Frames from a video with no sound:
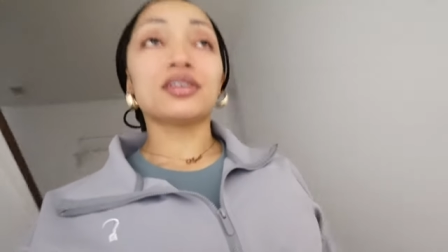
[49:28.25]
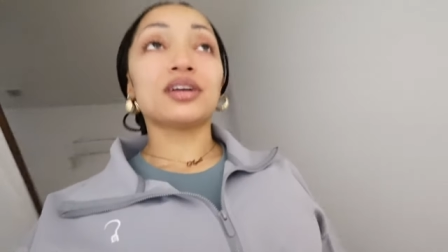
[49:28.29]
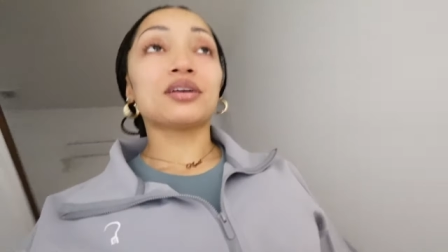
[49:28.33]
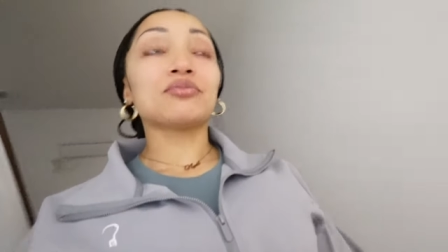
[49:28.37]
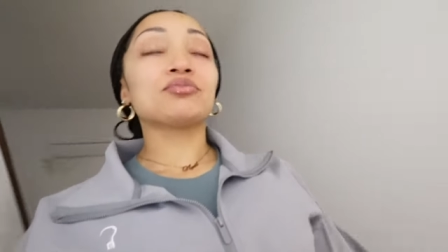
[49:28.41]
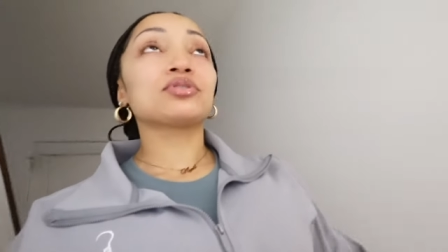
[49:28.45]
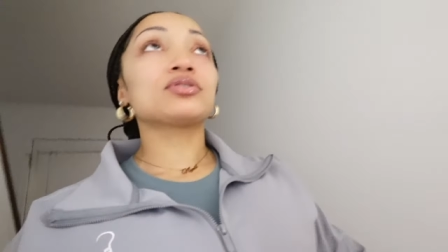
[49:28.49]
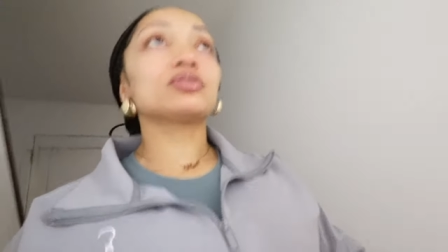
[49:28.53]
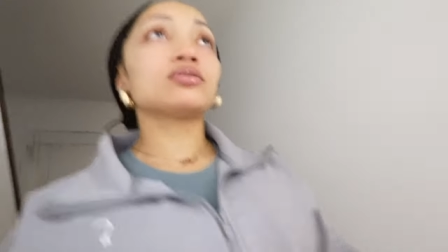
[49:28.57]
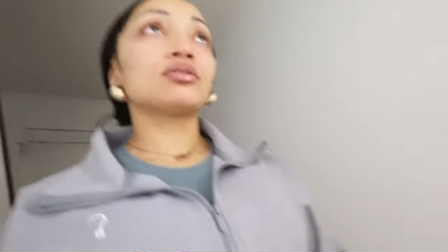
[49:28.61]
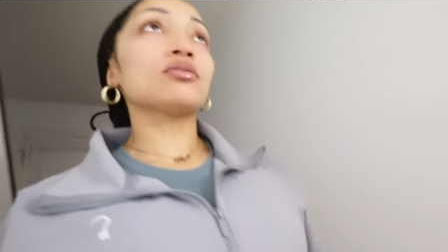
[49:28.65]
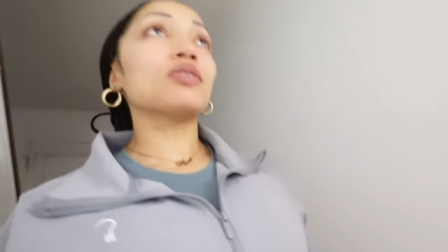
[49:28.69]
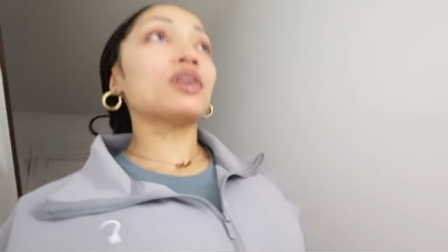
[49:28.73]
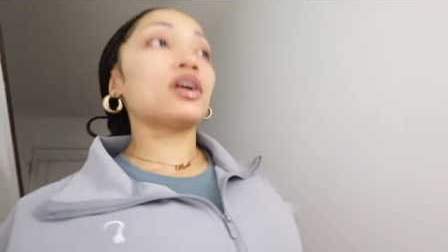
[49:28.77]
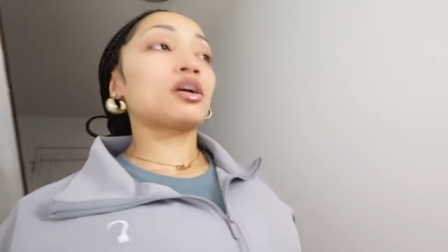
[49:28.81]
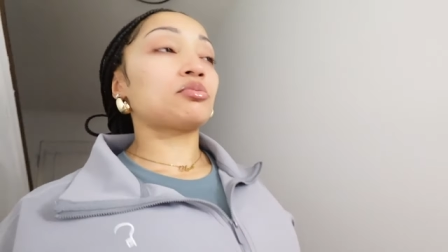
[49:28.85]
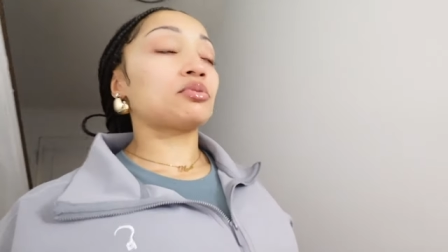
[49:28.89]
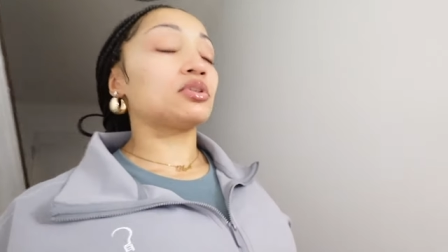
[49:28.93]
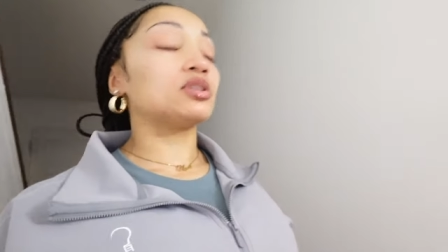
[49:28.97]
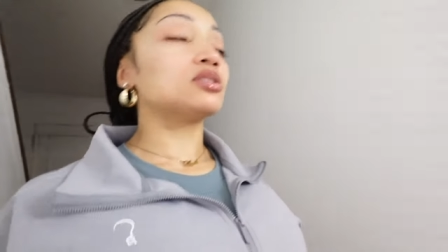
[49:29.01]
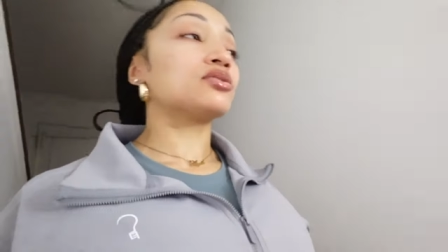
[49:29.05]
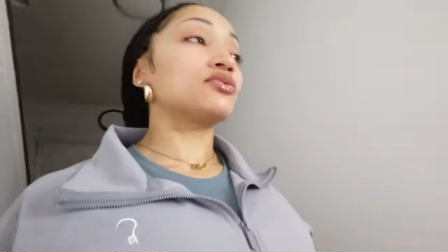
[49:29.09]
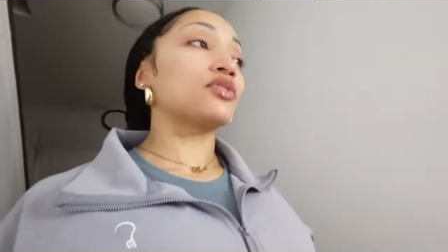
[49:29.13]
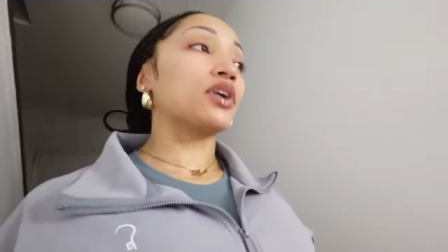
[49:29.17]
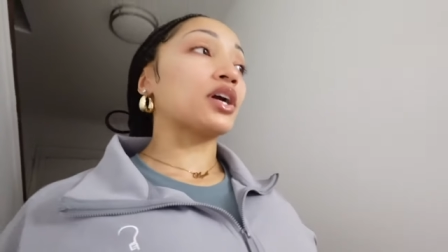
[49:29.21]
I'm so
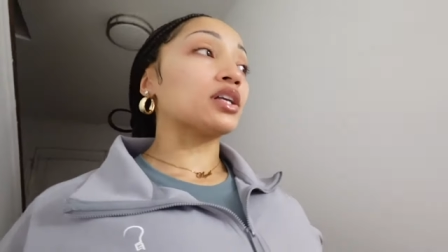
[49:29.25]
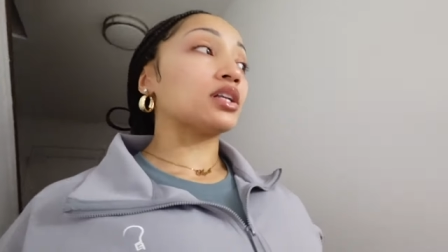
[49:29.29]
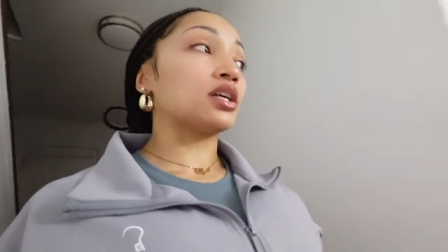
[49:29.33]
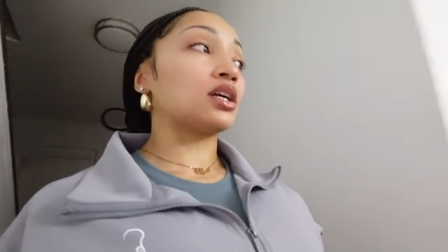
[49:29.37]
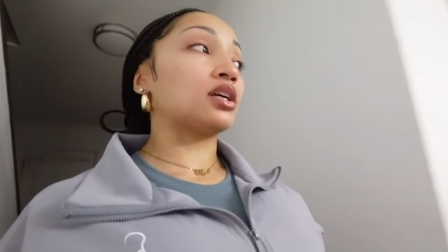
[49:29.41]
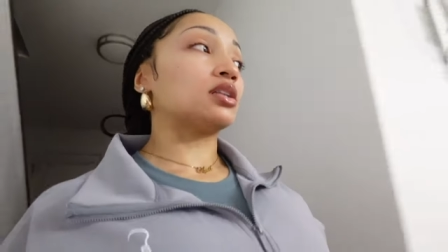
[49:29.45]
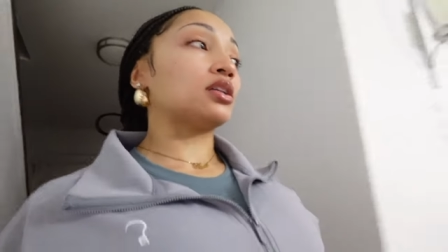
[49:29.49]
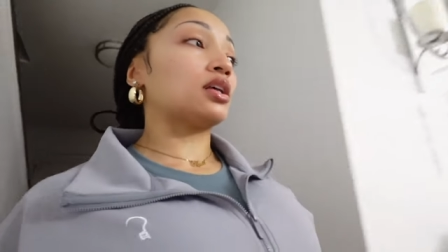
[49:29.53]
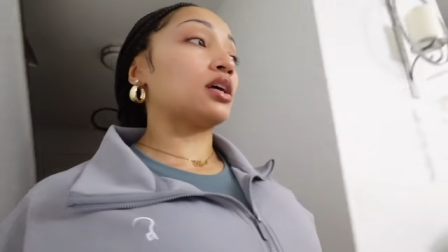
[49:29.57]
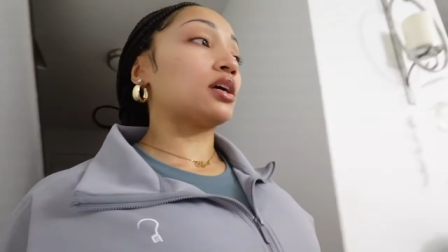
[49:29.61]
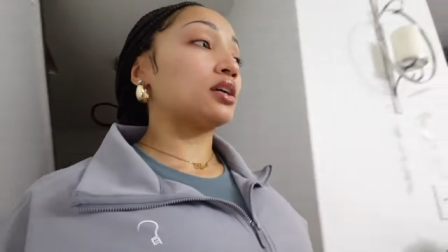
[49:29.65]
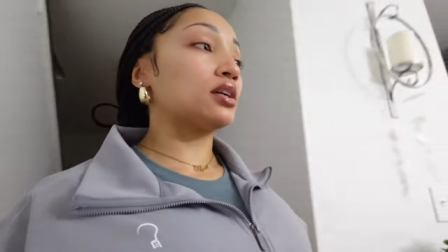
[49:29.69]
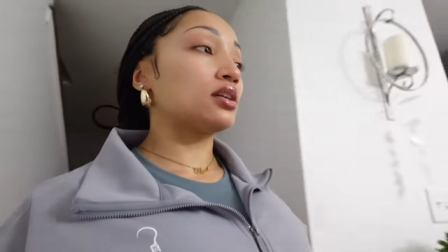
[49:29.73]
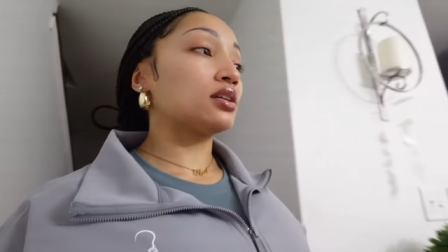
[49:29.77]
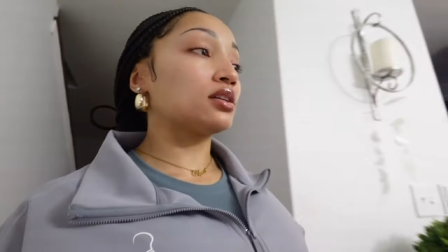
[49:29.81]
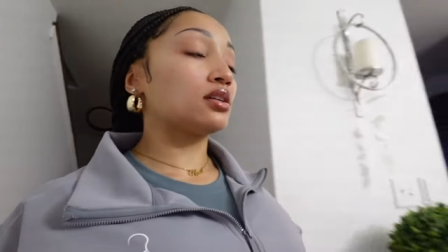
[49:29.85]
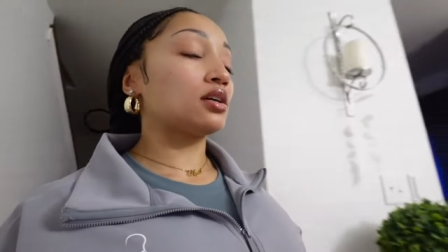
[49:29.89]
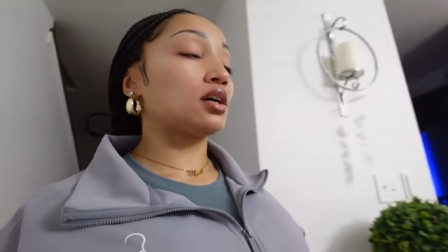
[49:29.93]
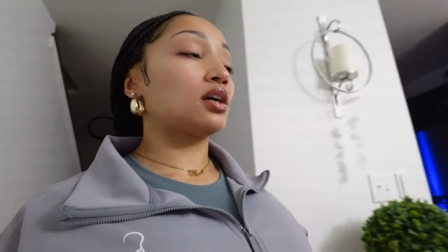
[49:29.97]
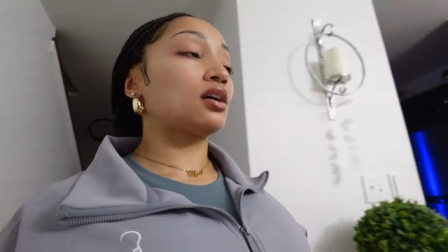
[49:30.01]
happy it's Friday. Like,